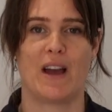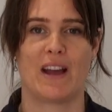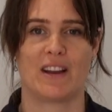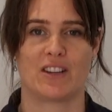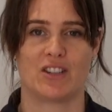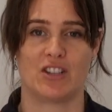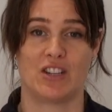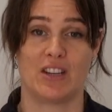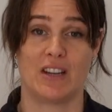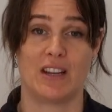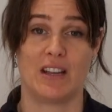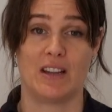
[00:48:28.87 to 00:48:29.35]

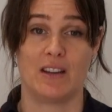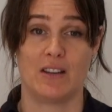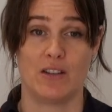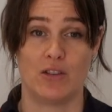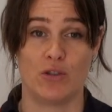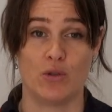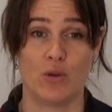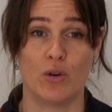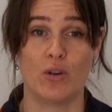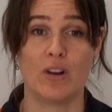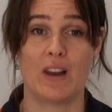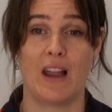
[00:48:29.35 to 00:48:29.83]
actually,
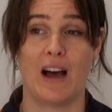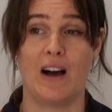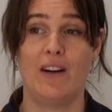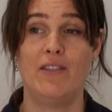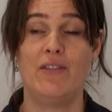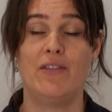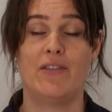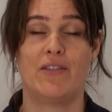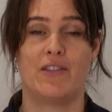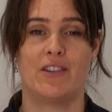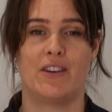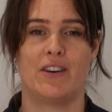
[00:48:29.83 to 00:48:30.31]
your
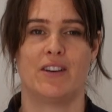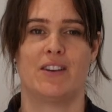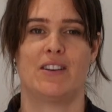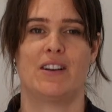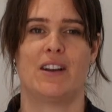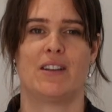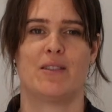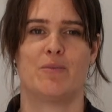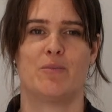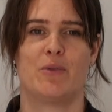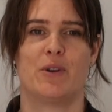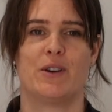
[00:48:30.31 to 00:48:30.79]
love for
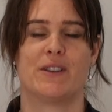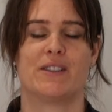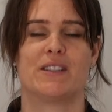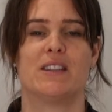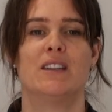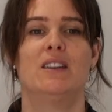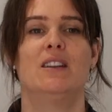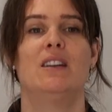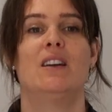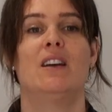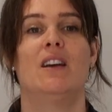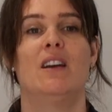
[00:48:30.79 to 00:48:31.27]
another
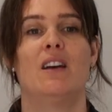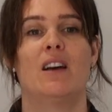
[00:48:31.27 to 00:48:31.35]
person,